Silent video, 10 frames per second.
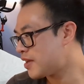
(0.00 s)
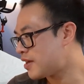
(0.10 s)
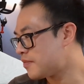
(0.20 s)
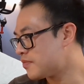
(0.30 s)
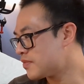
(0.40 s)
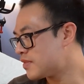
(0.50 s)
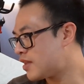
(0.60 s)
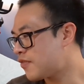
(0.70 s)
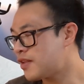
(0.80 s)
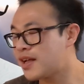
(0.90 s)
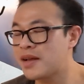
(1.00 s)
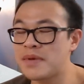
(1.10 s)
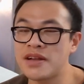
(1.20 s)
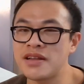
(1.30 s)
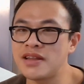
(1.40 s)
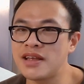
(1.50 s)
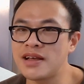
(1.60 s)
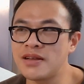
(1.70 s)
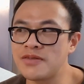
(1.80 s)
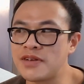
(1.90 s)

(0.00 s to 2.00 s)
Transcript: Um, definitely like it better than the other